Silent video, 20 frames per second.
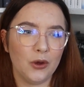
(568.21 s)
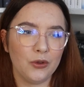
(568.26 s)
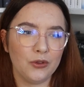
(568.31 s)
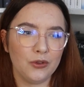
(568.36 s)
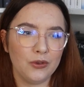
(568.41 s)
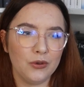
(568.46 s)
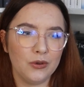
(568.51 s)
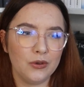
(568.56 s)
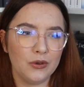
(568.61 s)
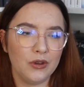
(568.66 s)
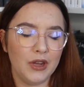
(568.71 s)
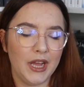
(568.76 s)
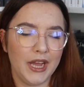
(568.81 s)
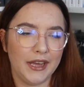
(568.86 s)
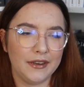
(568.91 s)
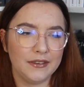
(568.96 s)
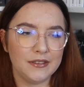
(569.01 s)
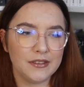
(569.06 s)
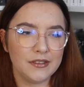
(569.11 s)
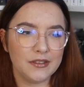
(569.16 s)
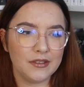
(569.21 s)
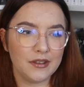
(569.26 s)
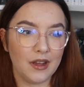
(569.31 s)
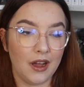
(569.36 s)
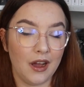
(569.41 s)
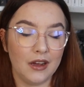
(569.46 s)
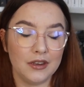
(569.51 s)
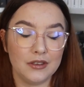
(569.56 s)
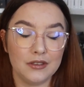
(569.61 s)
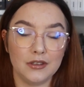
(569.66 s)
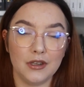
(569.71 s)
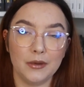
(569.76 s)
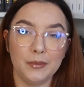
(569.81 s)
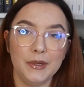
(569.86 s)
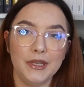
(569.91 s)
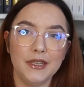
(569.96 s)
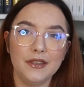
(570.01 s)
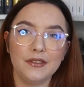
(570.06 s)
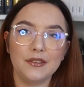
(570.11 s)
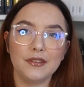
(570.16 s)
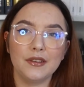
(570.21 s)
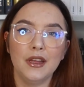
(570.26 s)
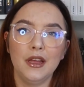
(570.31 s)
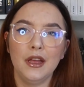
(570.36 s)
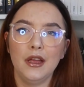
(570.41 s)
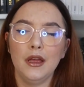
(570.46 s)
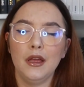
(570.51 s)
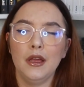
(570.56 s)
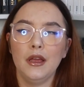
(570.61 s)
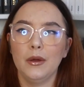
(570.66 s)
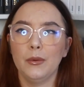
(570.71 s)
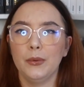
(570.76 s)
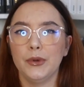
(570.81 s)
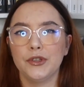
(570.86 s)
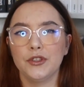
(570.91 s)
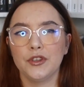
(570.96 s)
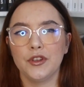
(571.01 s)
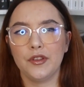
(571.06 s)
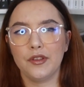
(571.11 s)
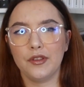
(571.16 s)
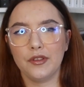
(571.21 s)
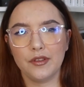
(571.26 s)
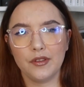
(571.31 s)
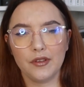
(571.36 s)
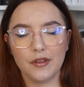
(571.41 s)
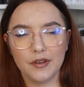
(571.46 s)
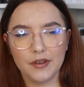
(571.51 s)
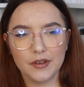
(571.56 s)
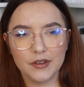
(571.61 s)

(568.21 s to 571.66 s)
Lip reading: also handles hard topics, which is